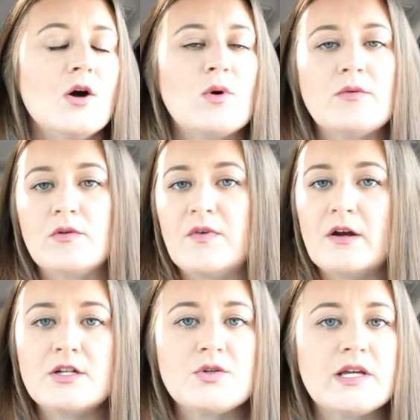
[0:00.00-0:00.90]
We were
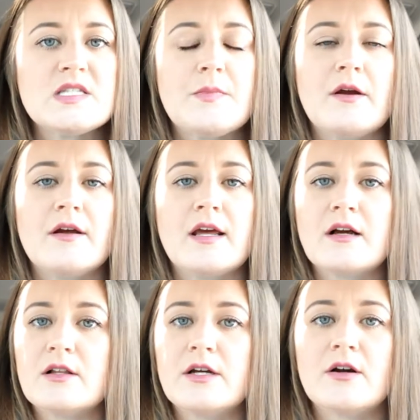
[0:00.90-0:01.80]
very transparent
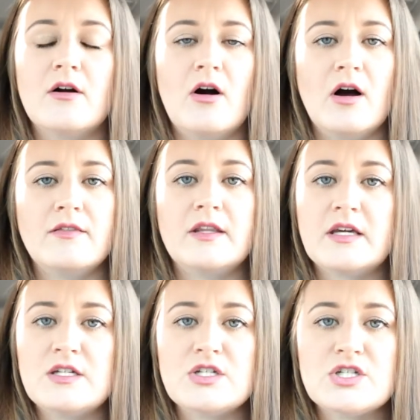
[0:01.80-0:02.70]
and clear on the
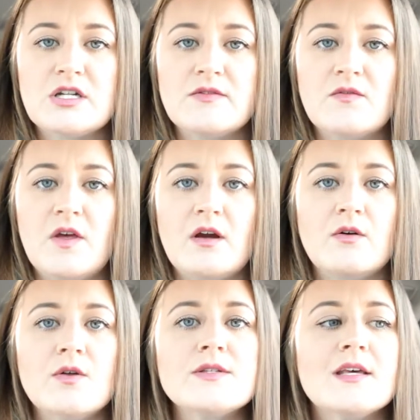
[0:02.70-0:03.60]
condition of the
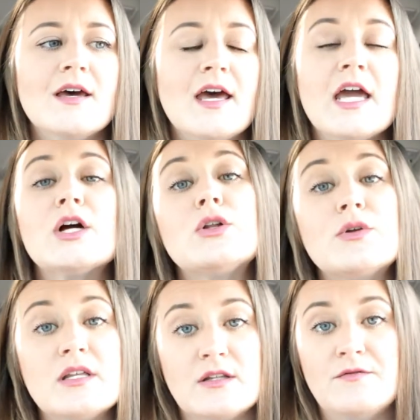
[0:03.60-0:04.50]
vehicles,
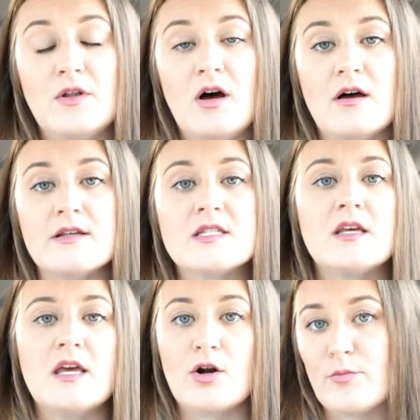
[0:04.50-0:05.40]
including the flaws
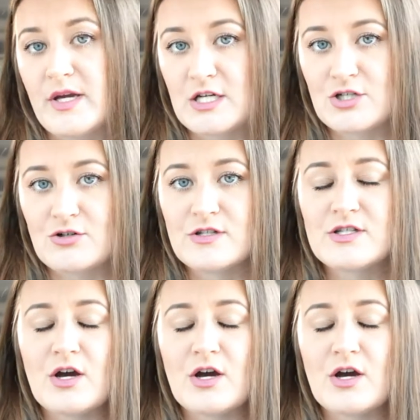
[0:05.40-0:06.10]
in our pictures.